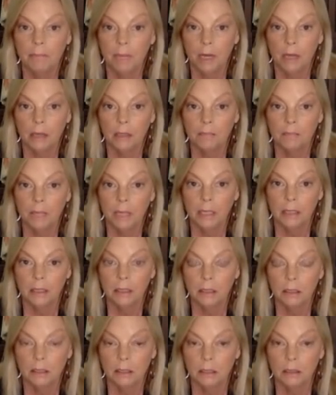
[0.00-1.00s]
Barr's biting
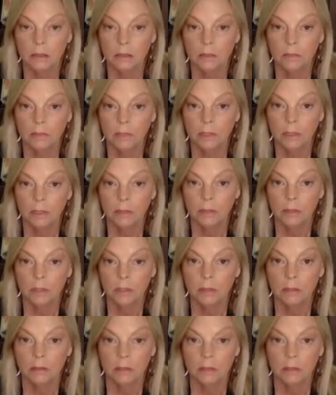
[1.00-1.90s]
his nails over this one too,